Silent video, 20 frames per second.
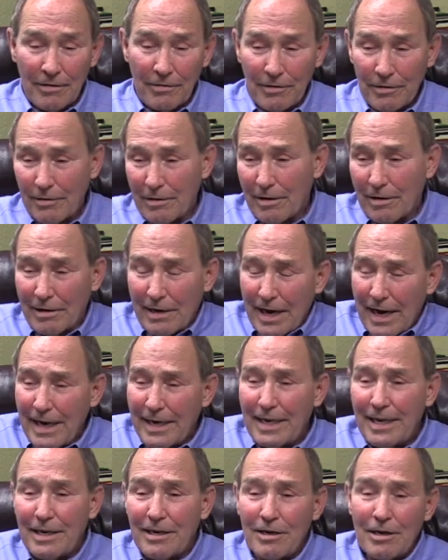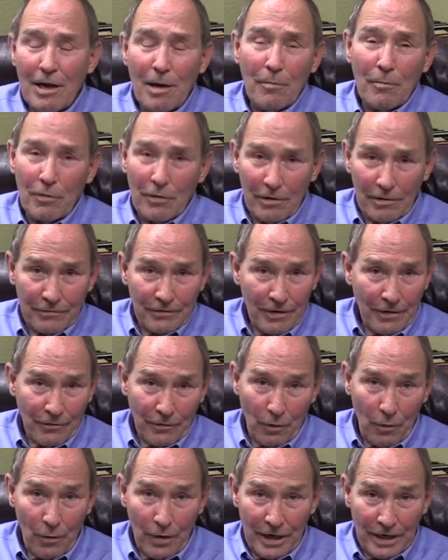There are any number of
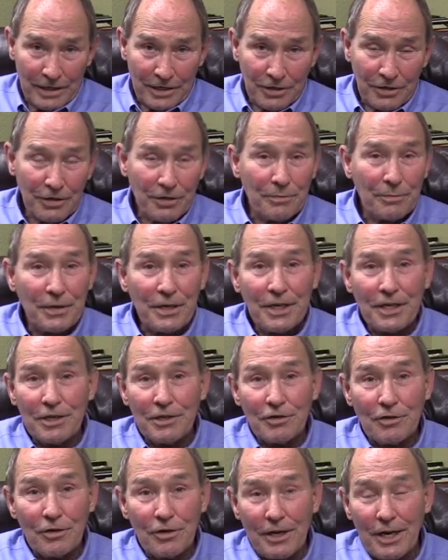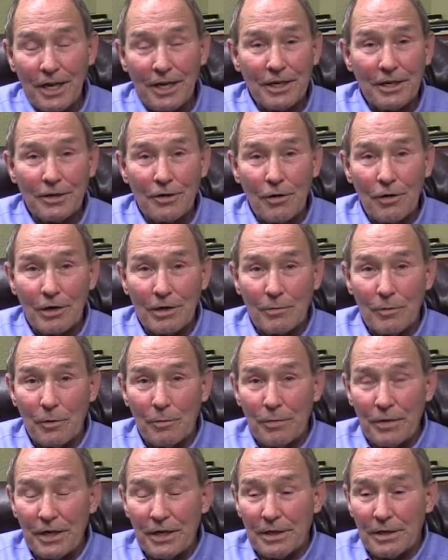different ways you can be injured in an
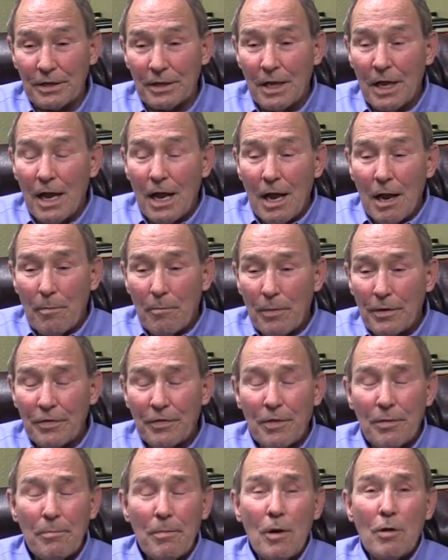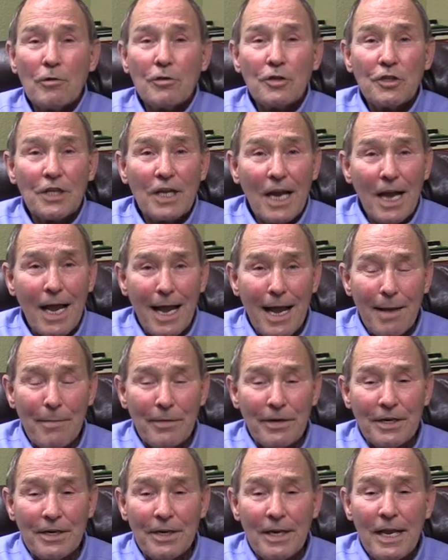automobile, but the most
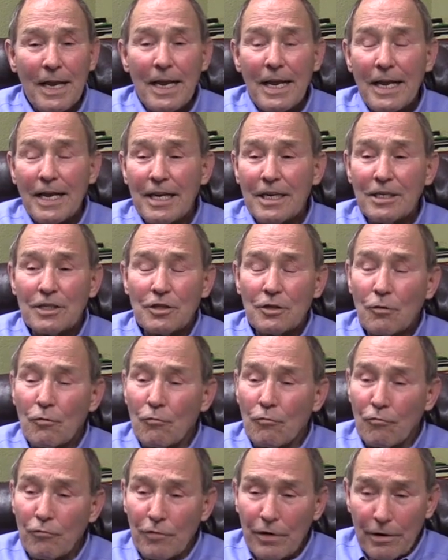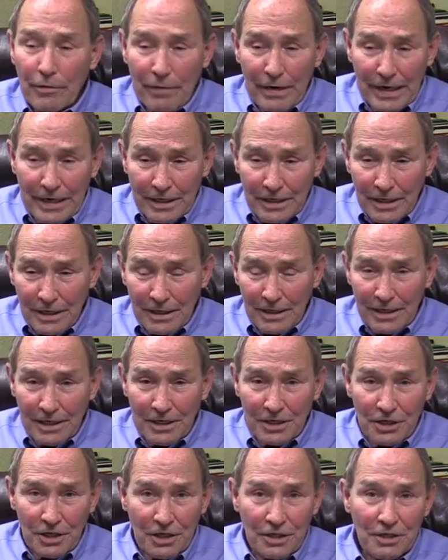common is rear-end
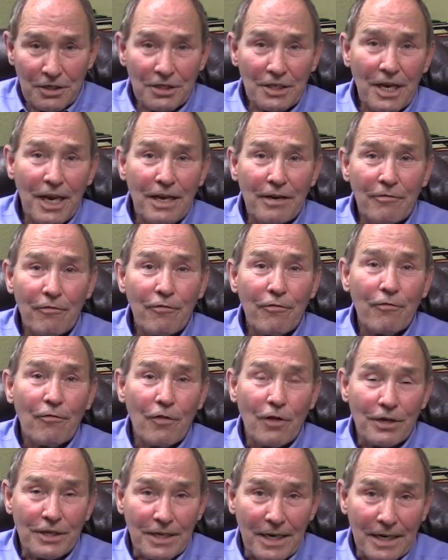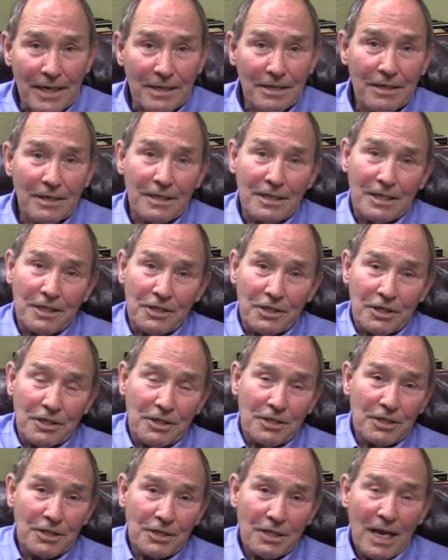collisions and front-end
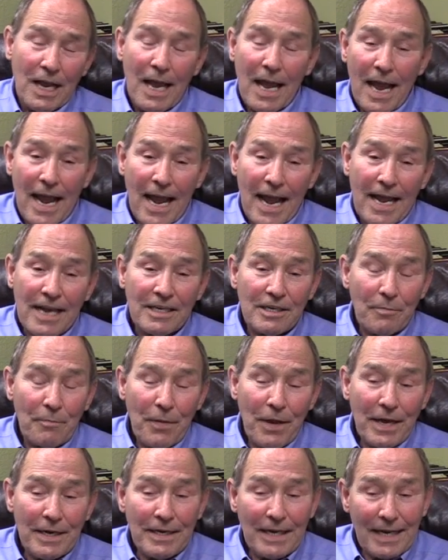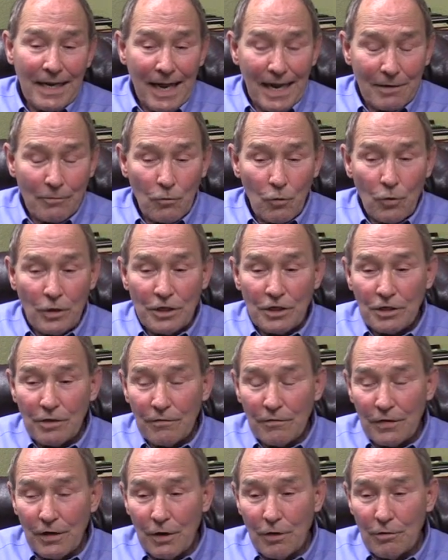collisions. And depending on which
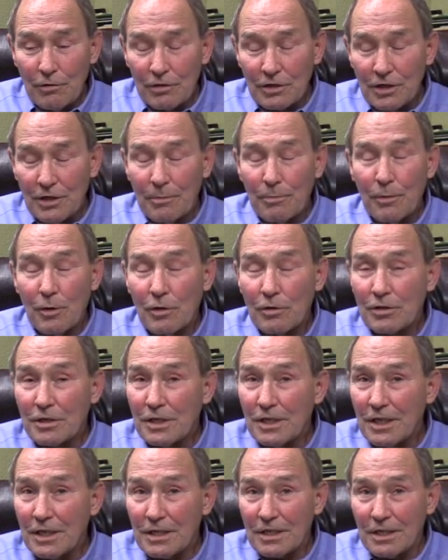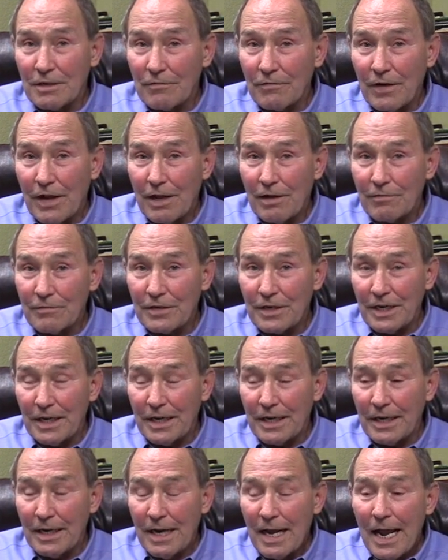of those a person is involved
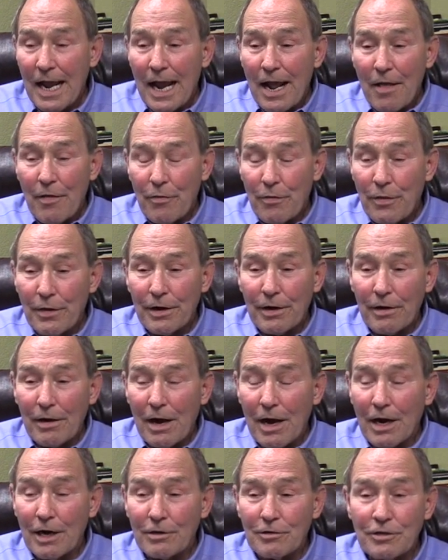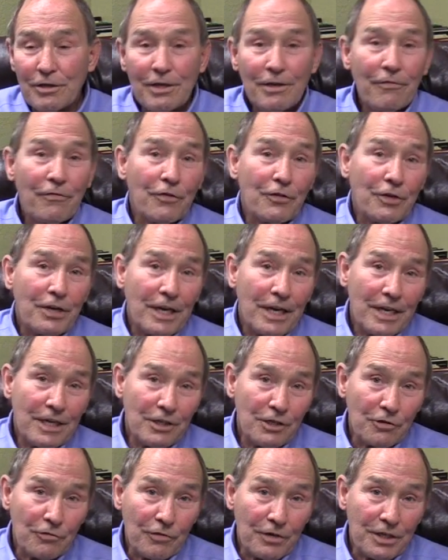in, there are different
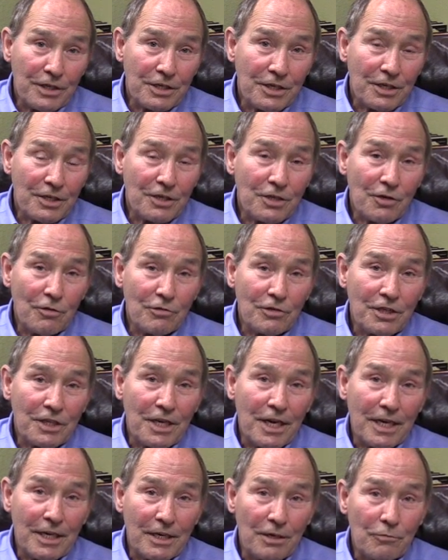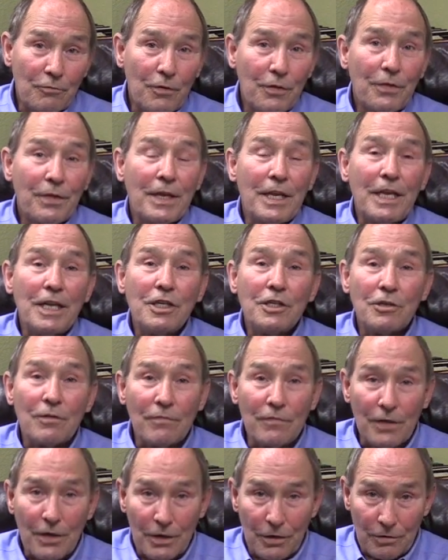injuries associated with each
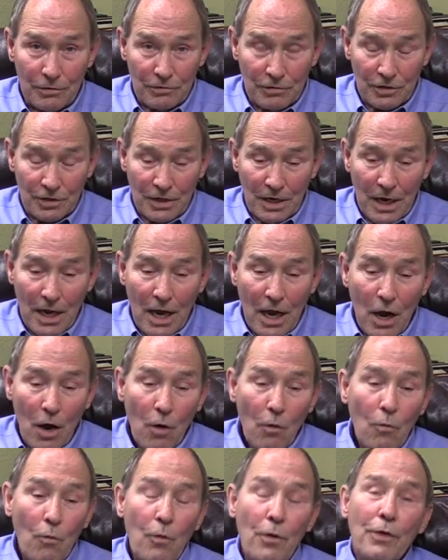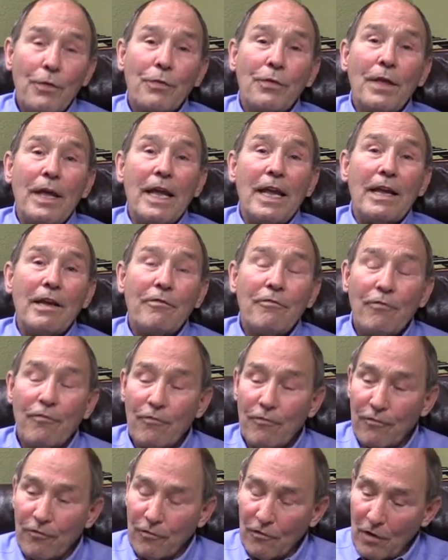of those. With a
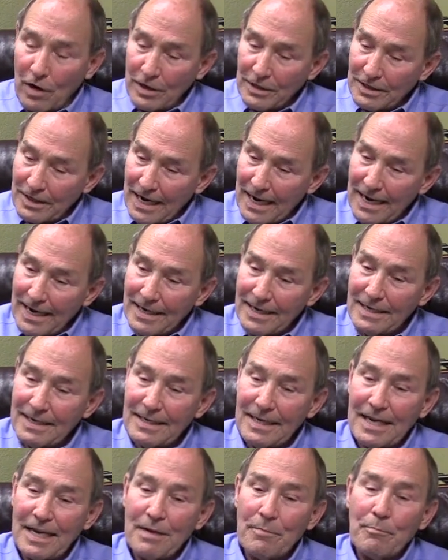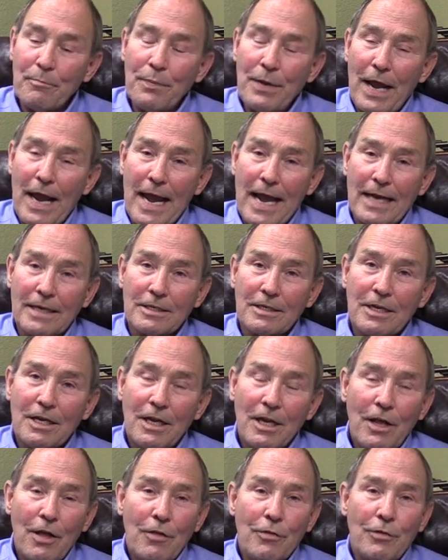front-end impact,
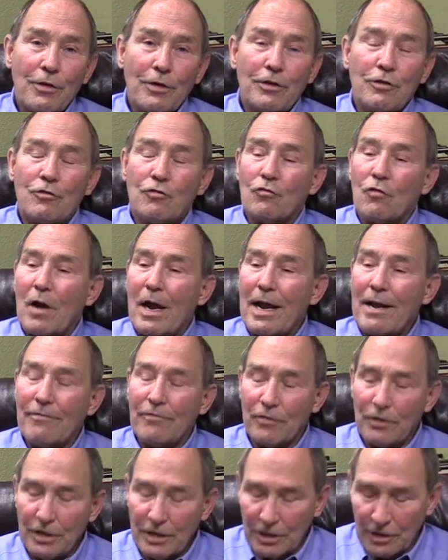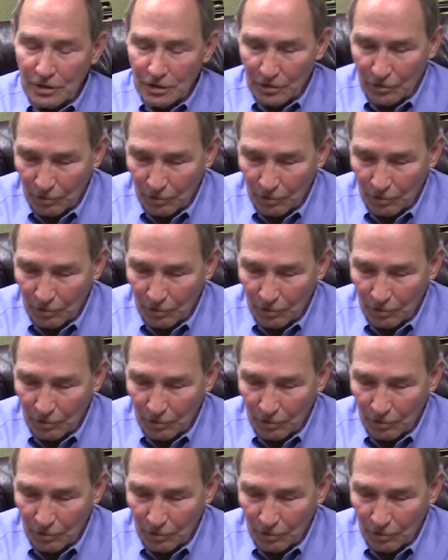the driver is